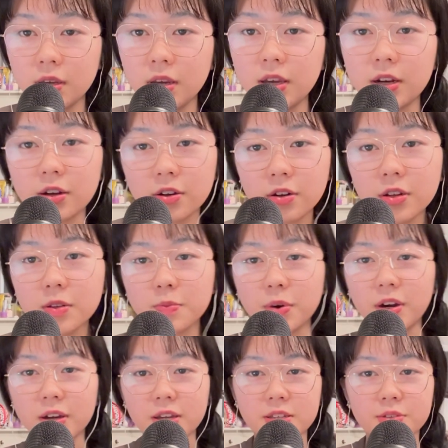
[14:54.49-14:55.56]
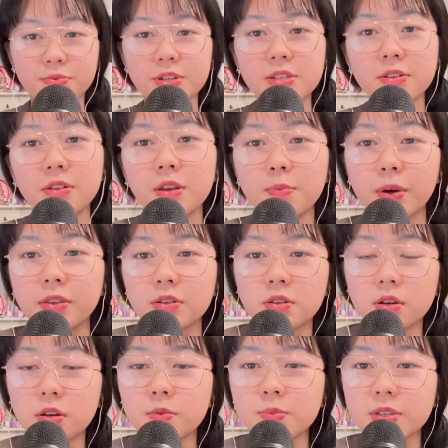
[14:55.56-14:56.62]
And I heard in podcasts recently about the
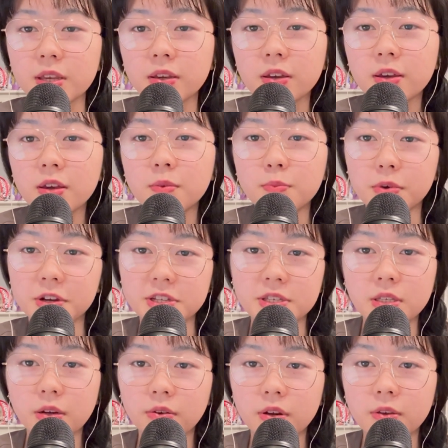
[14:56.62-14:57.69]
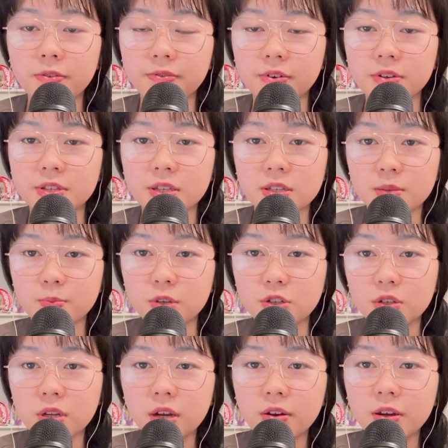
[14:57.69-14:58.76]
terms like mercenary versus
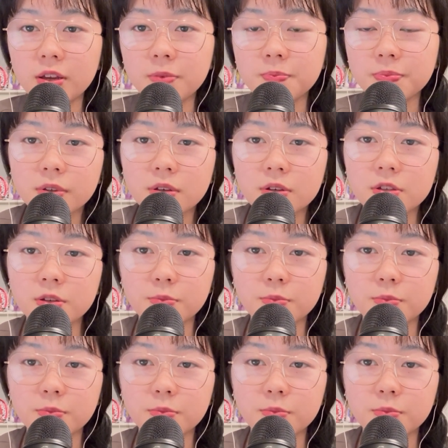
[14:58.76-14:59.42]
missionary. So